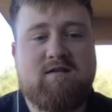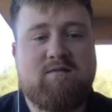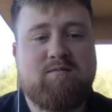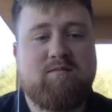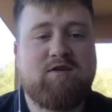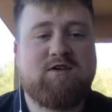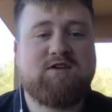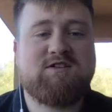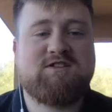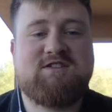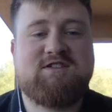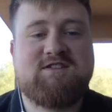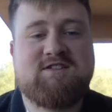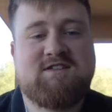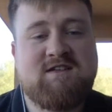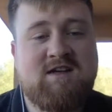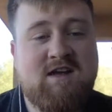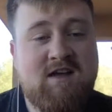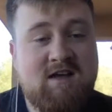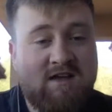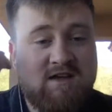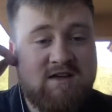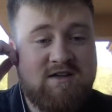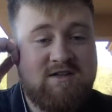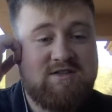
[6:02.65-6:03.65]
Apologies.
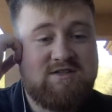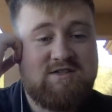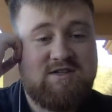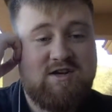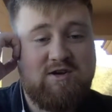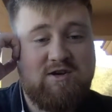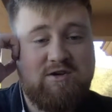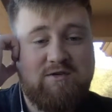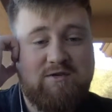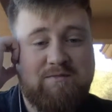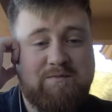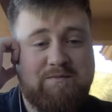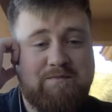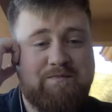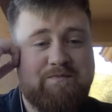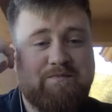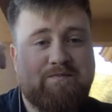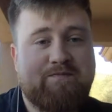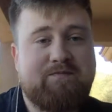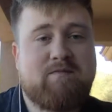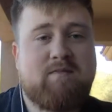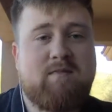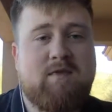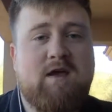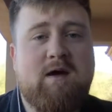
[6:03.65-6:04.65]
So
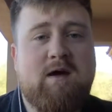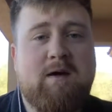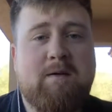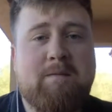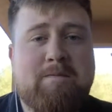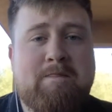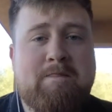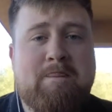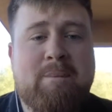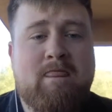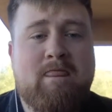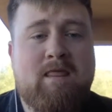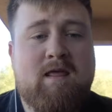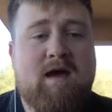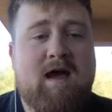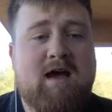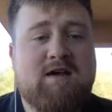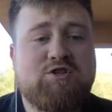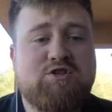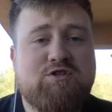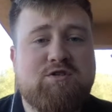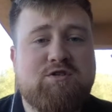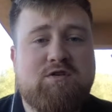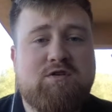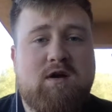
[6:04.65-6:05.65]
yeah,
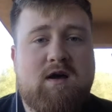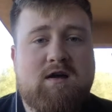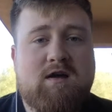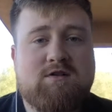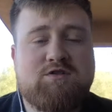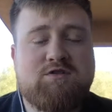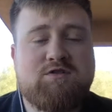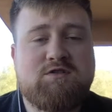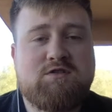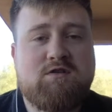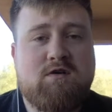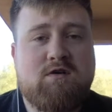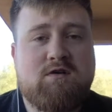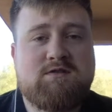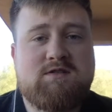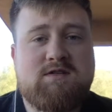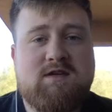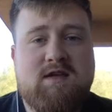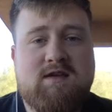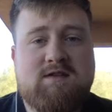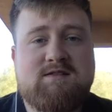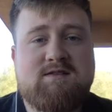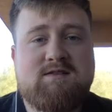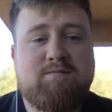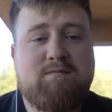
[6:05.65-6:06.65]
as you start to
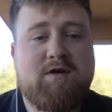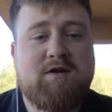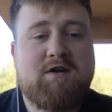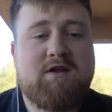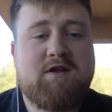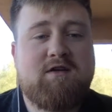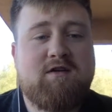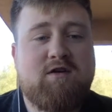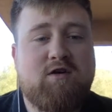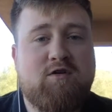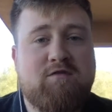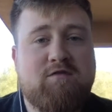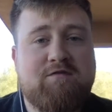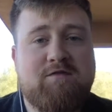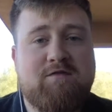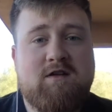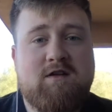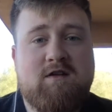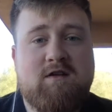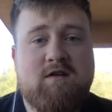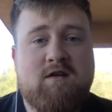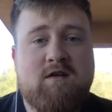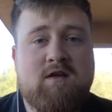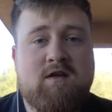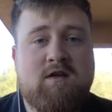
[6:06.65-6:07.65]
get some money,
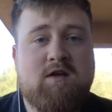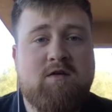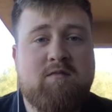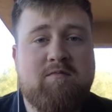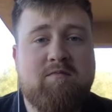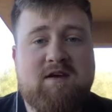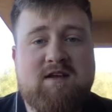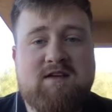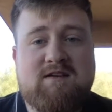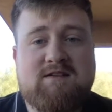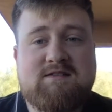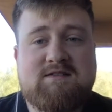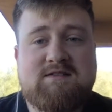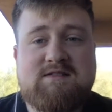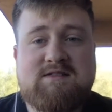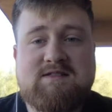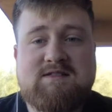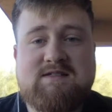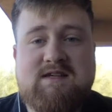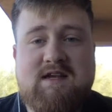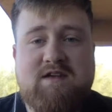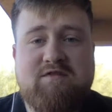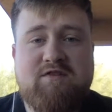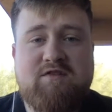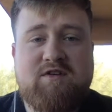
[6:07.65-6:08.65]
hopefully you're beginning to
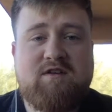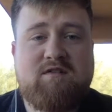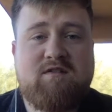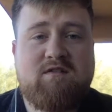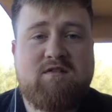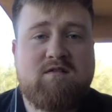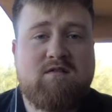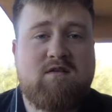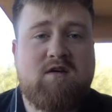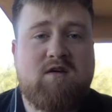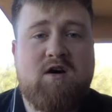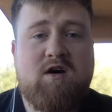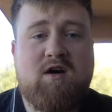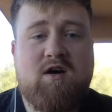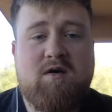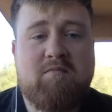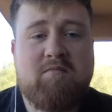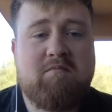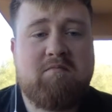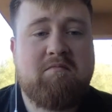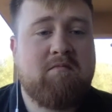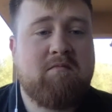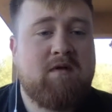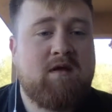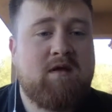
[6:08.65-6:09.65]
save it
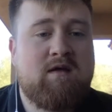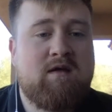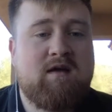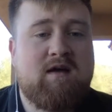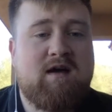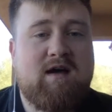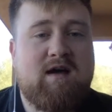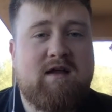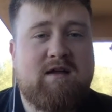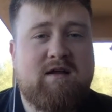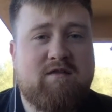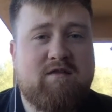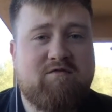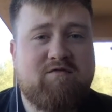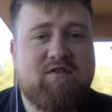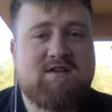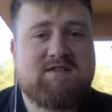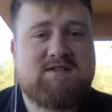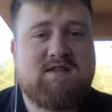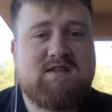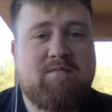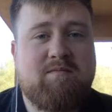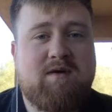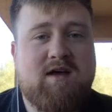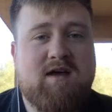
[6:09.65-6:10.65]
and
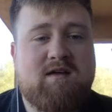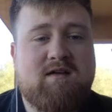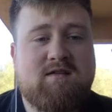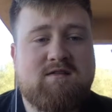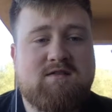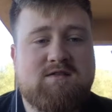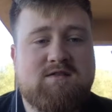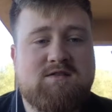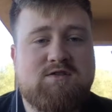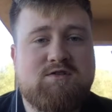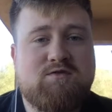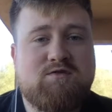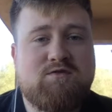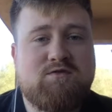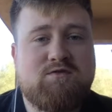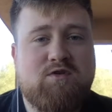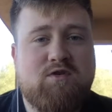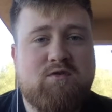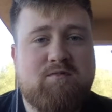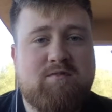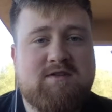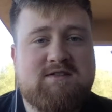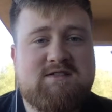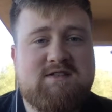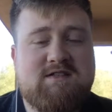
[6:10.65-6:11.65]
invest it back into
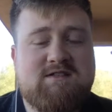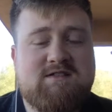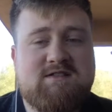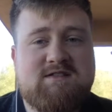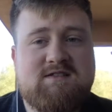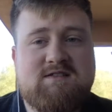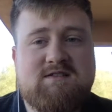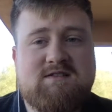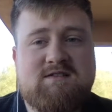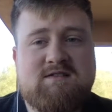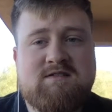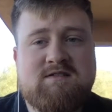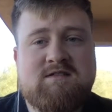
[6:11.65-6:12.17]
your business.